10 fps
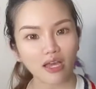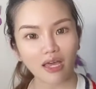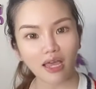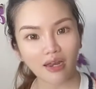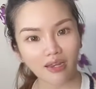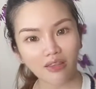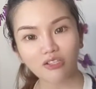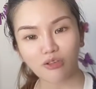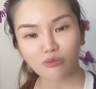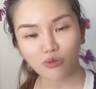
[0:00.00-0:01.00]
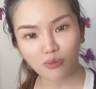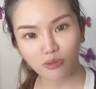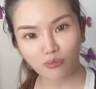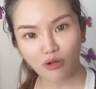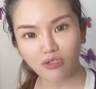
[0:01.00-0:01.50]
another subscription
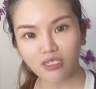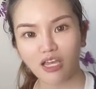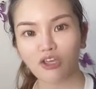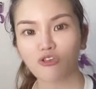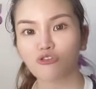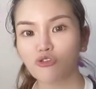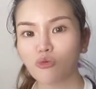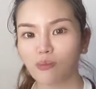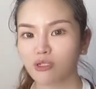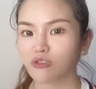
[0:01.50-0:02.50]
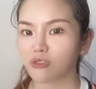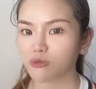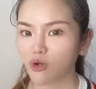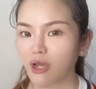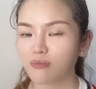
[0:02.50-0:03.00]
box that you want me to
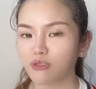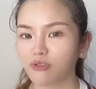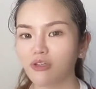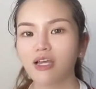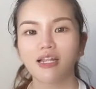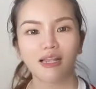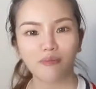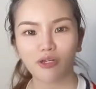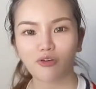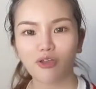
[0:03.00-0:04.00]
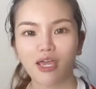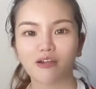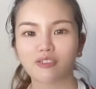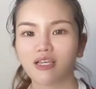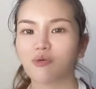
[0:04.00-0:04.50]
subscribe to, let me know and I'll
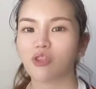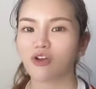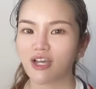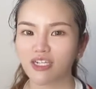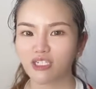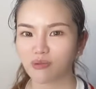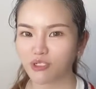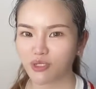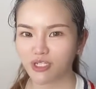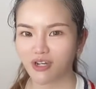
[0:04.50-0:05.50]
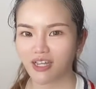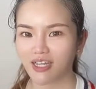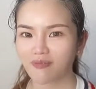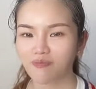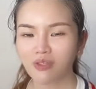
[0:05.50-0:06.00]
see whether or not I can ship it to
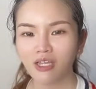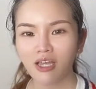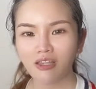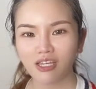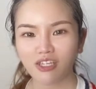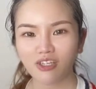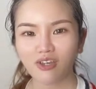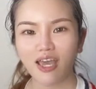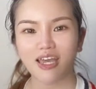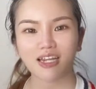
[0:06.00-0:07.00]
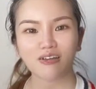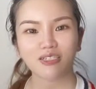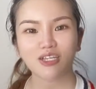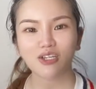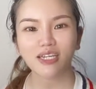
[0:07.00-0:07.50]
Australia. Thank you, and I'll see
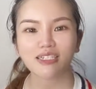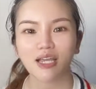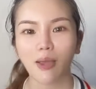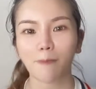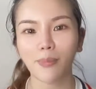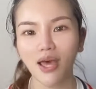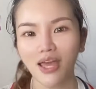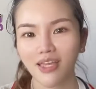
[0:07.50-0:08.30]
you next time. Bye.